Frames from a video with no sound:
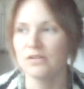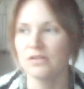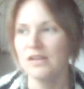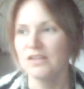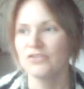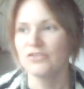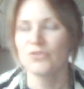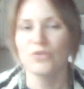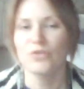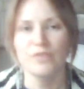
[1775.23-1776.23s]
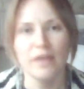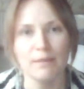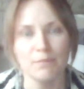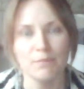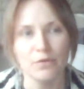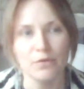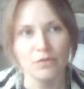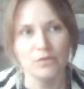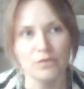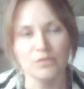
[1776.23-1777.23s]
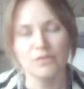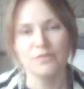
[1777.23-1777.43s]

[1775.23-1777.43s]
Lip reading: short-tempered, or